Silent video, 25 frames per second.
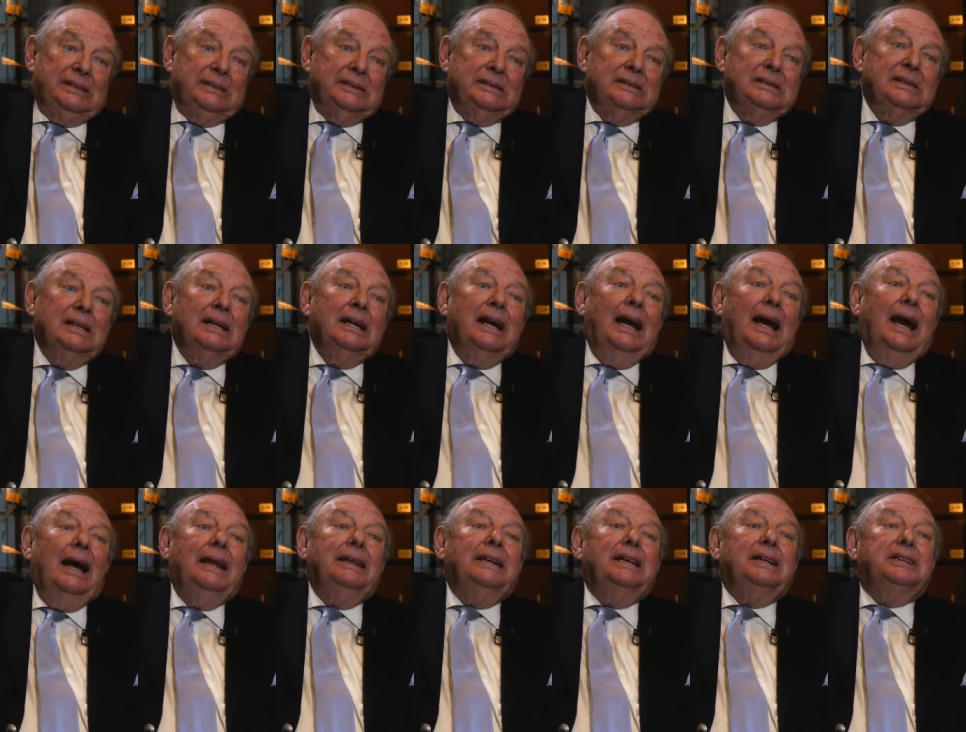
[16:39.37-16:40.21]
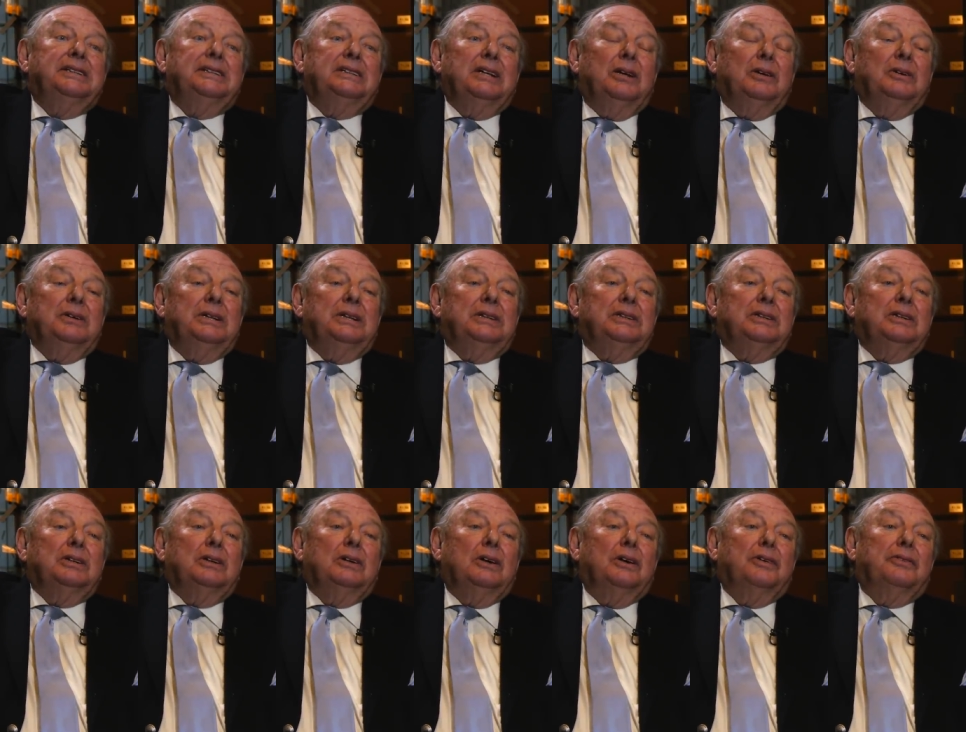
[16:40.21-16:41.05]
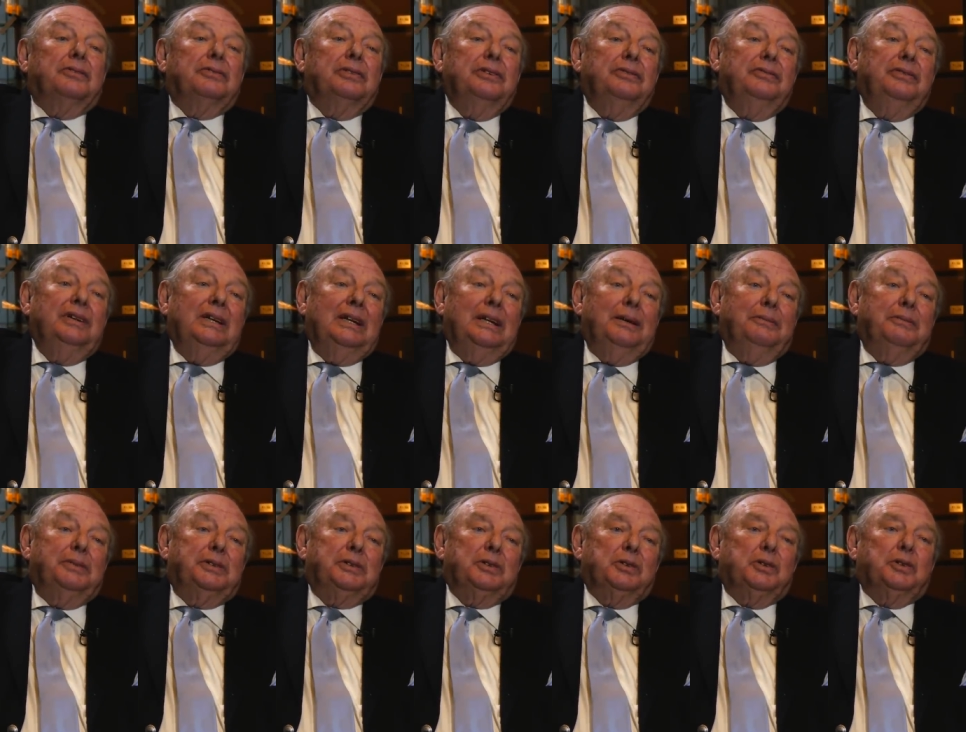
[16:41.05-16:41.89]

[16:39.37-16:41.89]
Wow. Uh-huh, uh-huh. And they sold it to Godfrey Phillips,